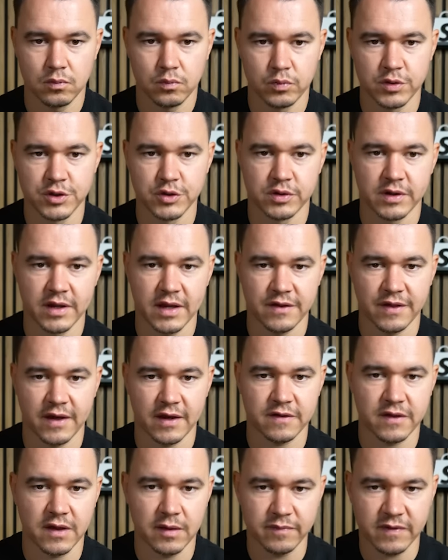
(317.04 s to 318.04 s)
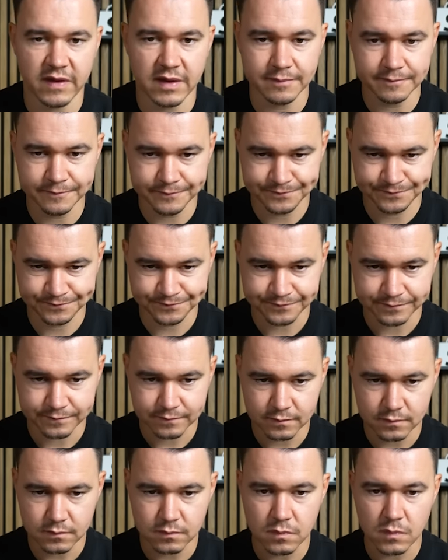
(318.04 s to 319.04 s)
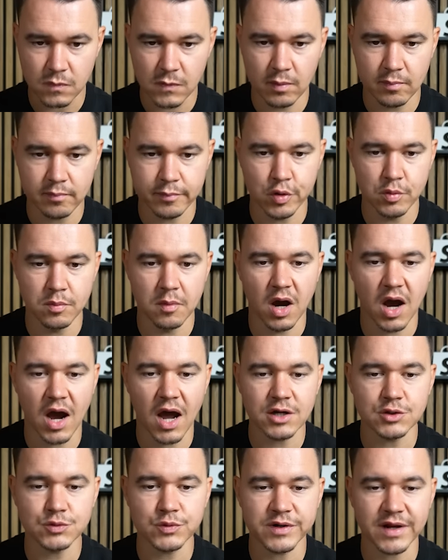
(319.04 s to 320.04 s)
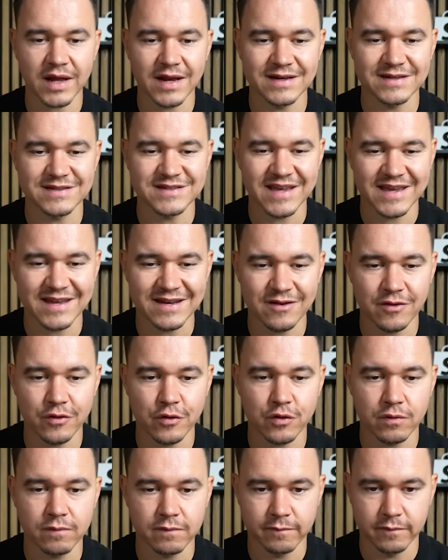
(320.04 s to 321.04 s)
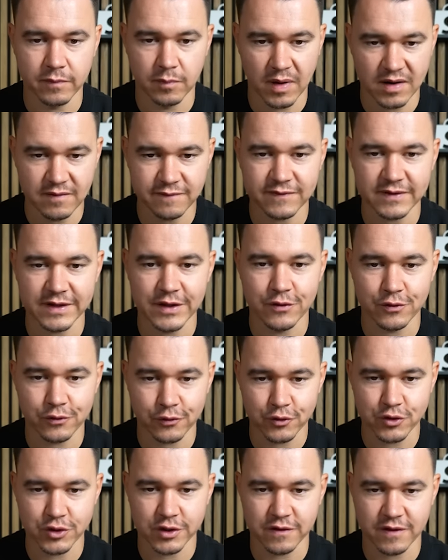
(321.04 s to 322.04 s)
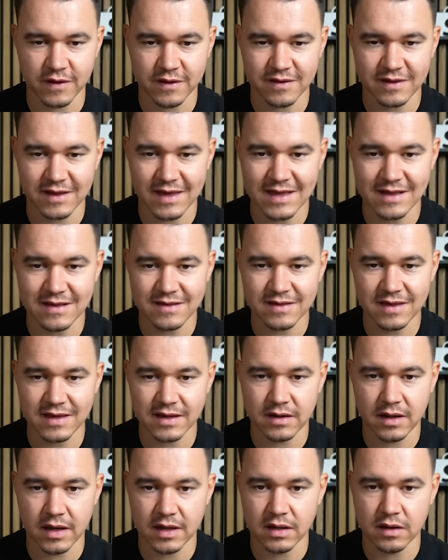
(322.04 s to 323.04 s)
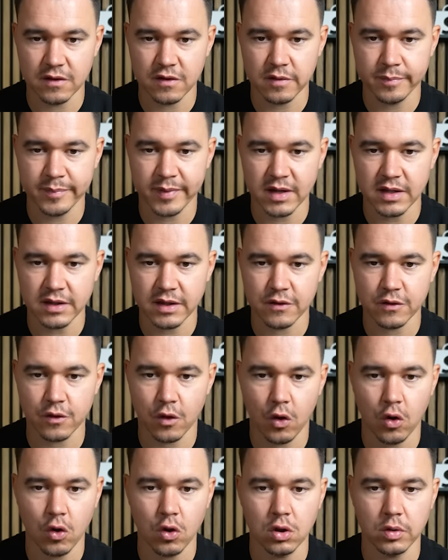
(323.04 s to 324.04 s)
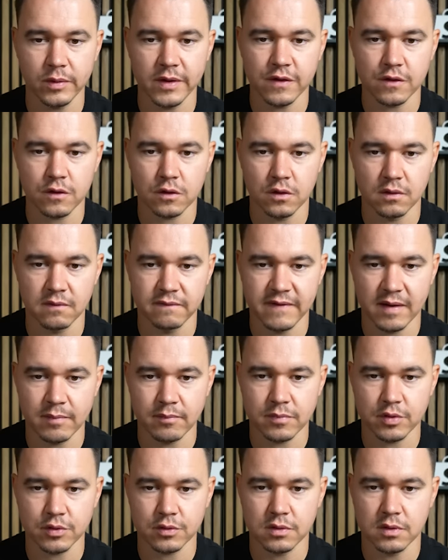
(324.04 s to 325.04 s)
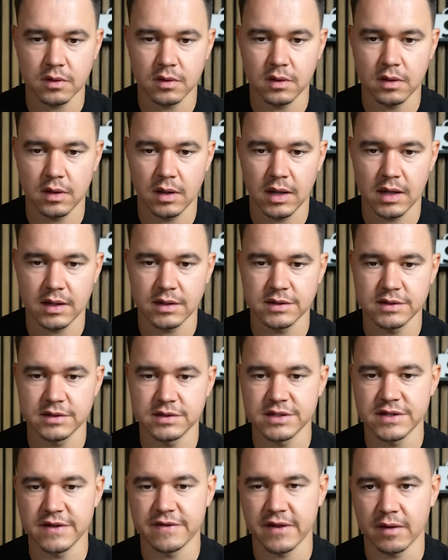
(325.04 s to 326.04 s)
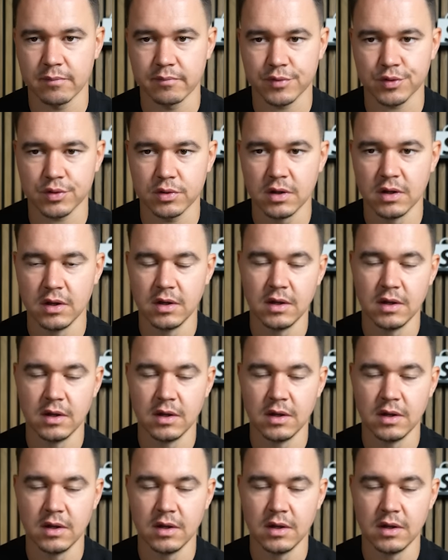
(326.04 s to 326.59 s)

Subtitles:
we do the exact same thing. Boom, 110 monthly searches. It's insane. And the spike is always November and December.